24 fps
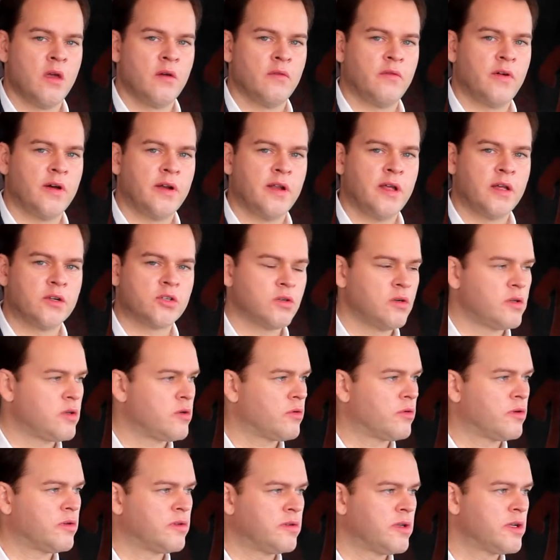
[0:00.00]
financial
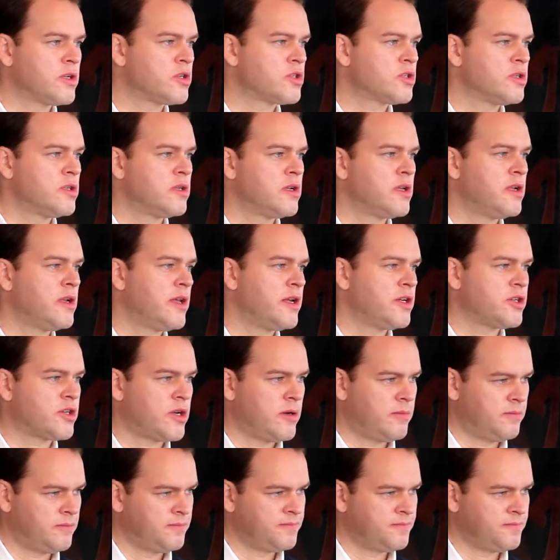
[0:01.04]
jurisdiction in Asia.